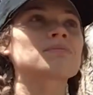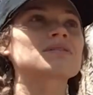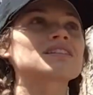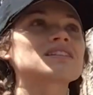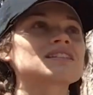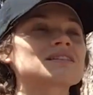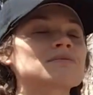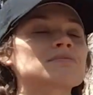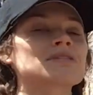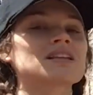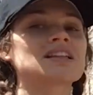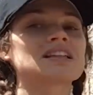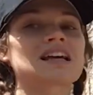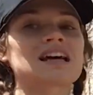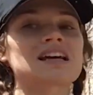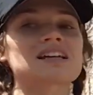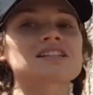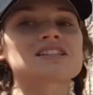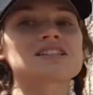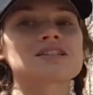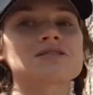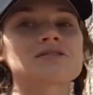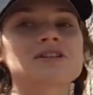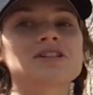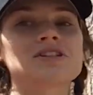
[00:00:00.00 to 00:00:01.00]
but something that's
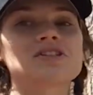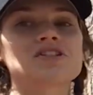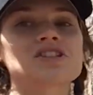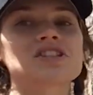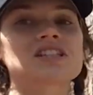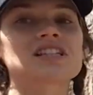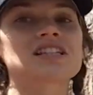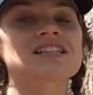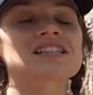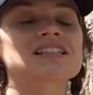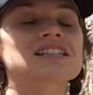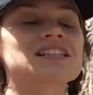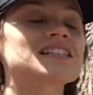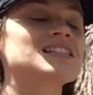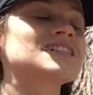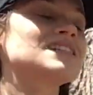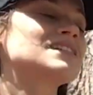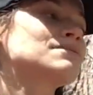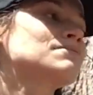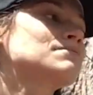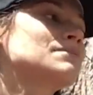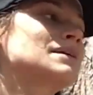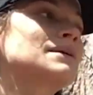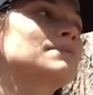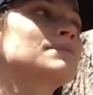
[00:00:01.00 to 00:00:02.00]
so interesting to see,
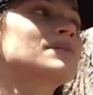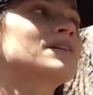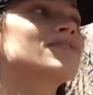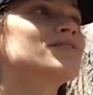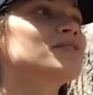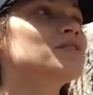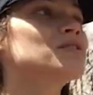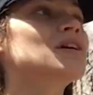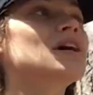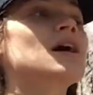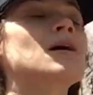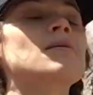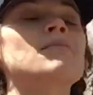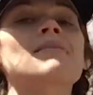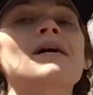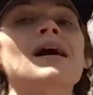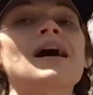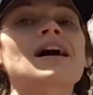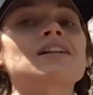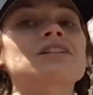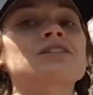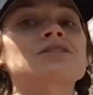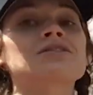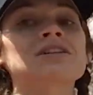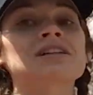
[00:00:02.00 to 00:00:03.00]
and maybe if you come
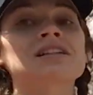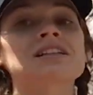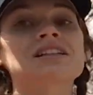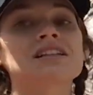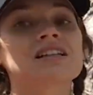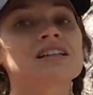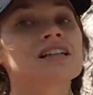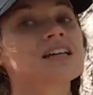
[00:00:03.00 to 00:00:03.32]
back to it